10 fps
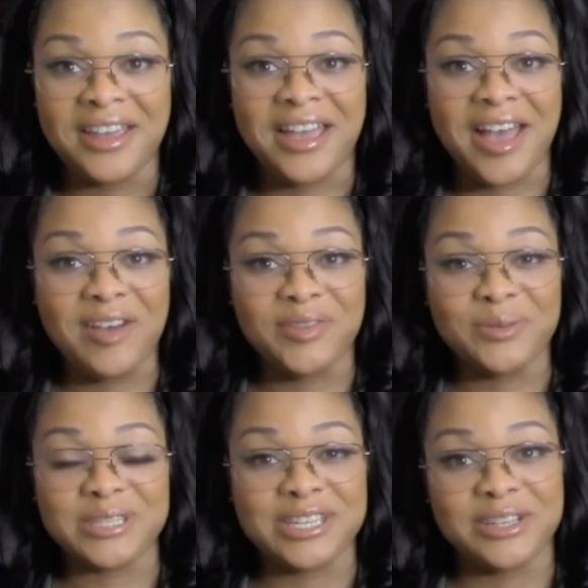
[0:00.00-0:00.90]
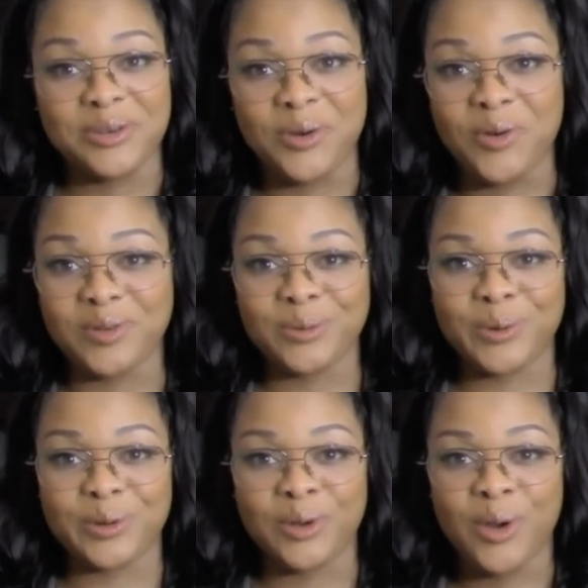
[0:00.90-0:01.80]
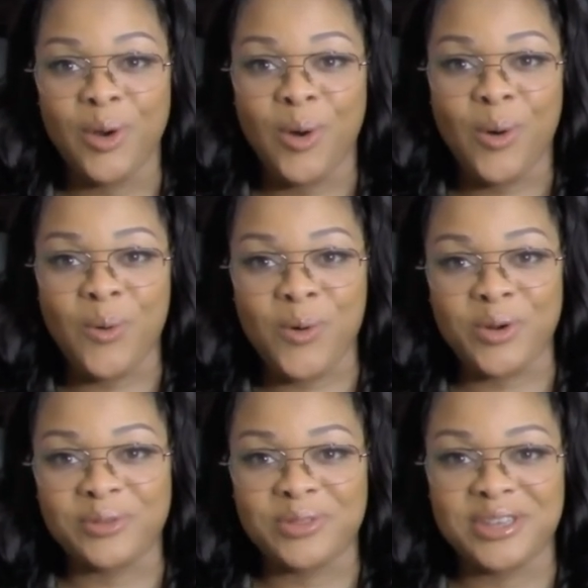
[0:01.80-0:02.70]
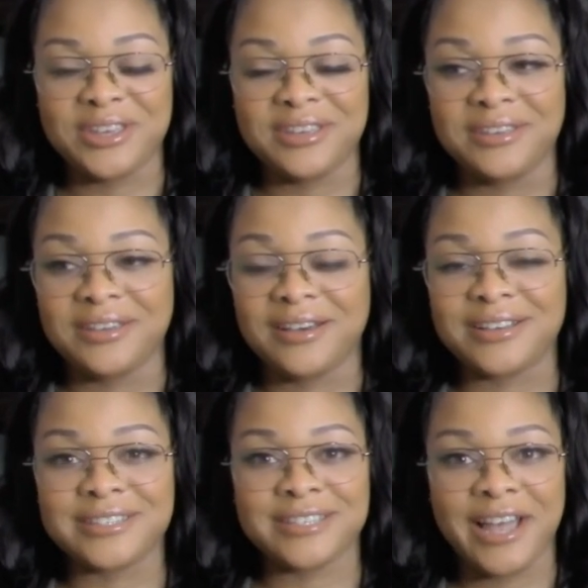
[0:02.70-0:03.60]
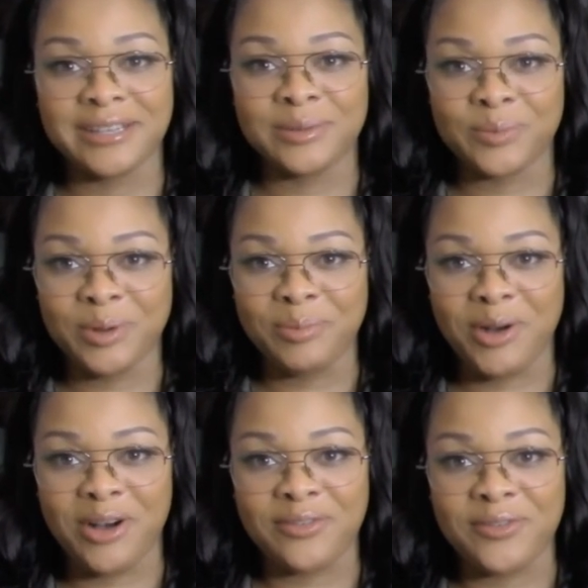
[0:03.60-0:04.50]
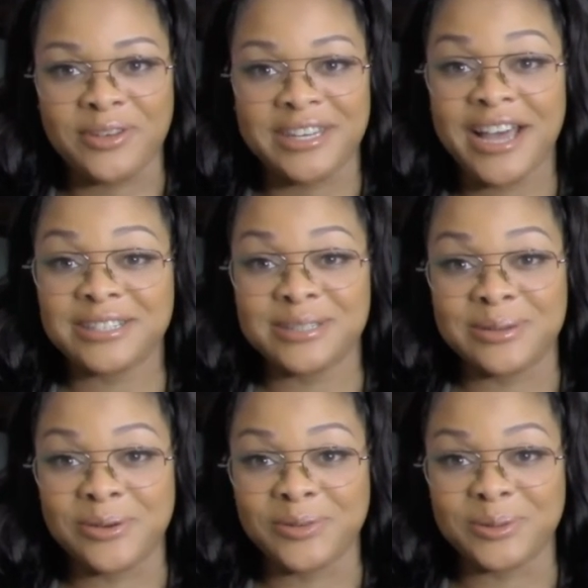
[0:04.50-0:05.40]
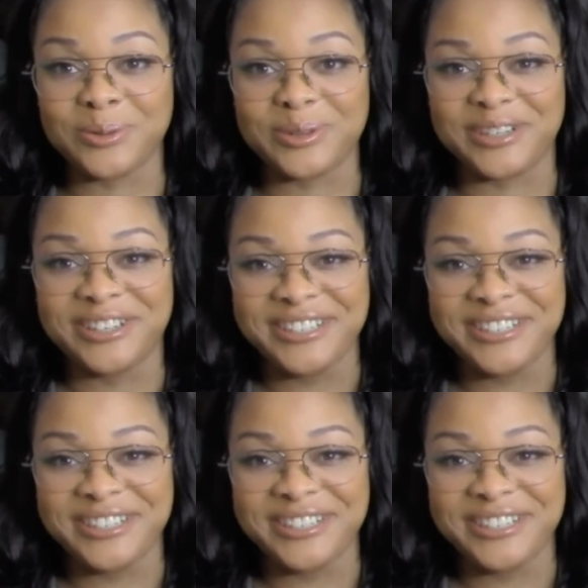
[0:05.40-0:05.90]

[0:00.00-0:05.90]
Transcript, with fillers: Have you seen Overlord or the Asylum ripoff Nazi Overlord?